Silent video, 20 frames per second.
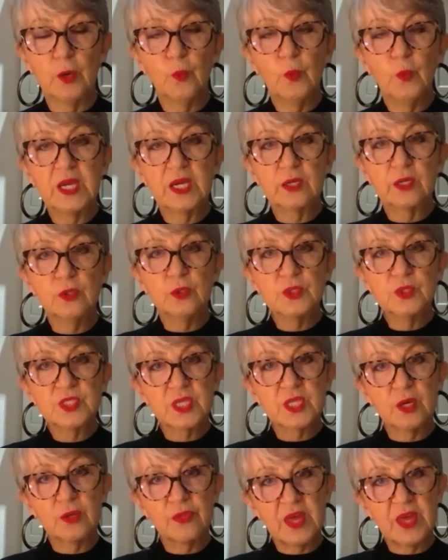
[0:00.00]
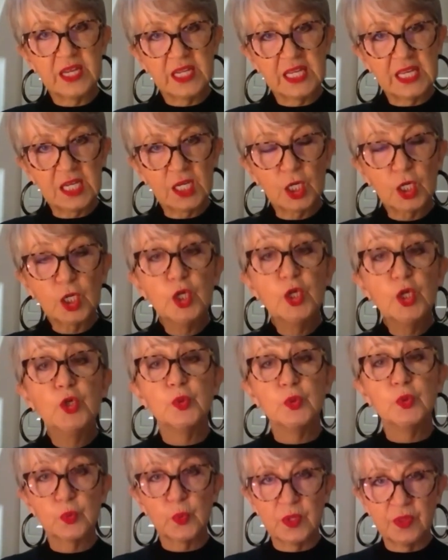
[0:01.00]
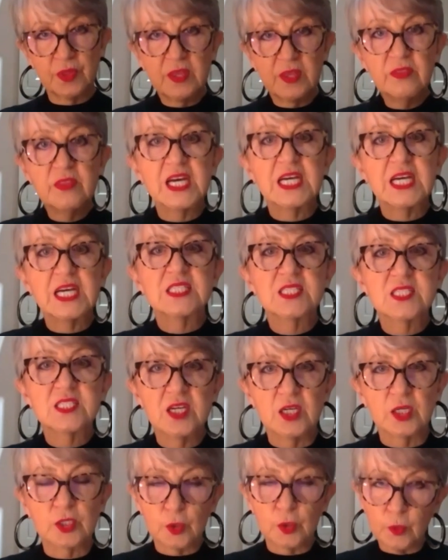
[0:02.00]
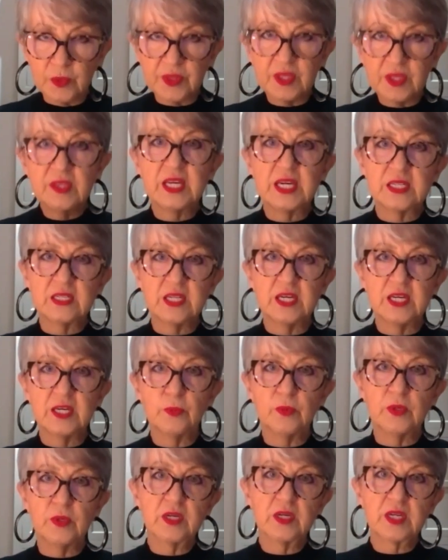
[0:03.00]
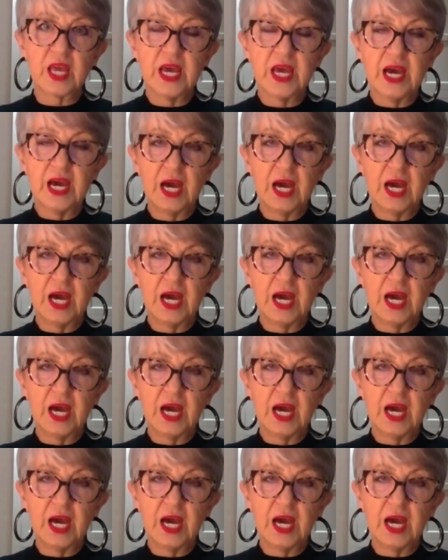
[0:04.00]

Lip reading: we can also then include within that circle, within that network,